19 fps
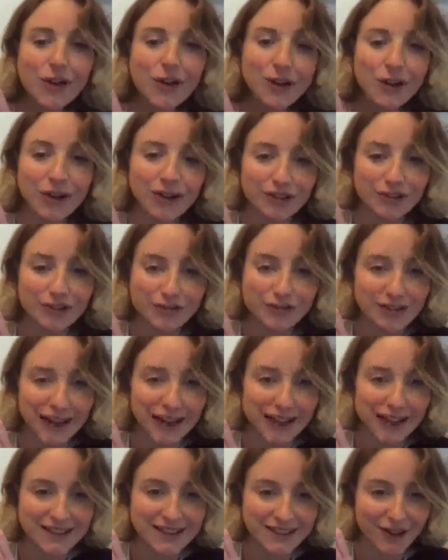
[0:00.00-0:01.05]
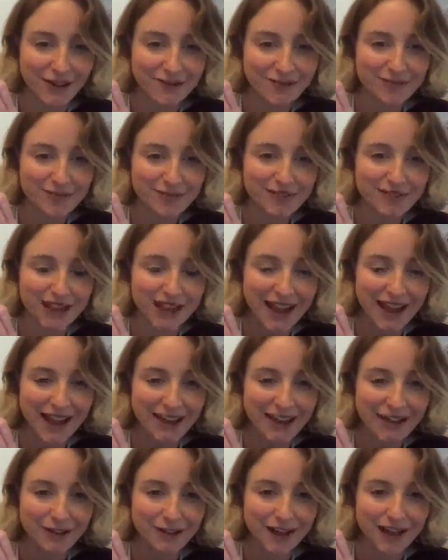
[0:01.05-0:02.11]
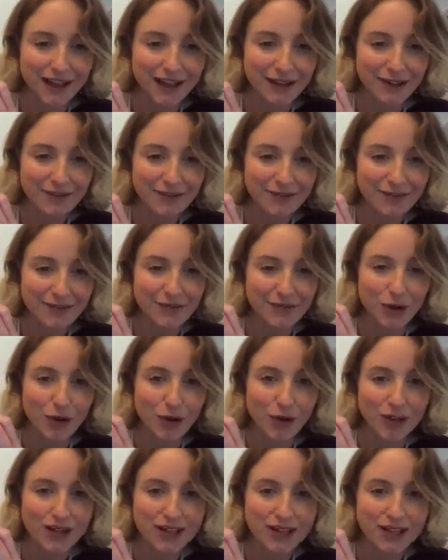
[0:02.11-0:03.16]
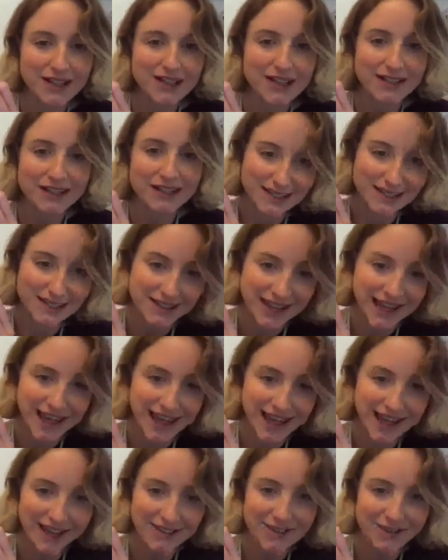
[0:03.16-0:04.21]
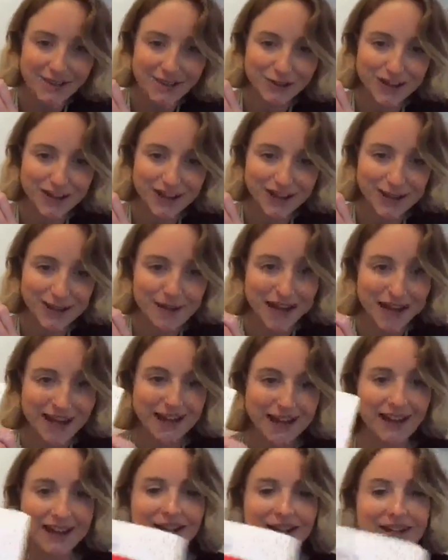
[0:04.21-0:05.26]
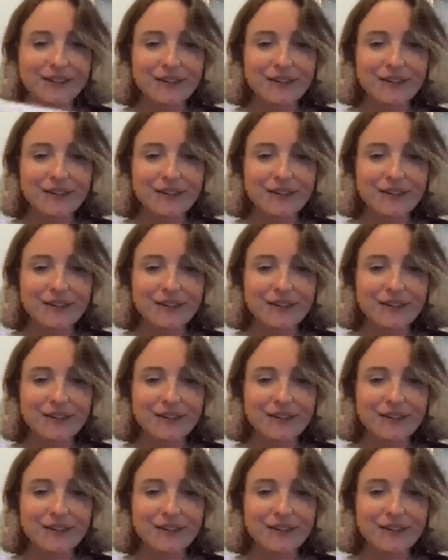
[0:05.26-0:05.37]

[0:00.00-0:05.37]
Or the red zone, angry or scared or in a panic?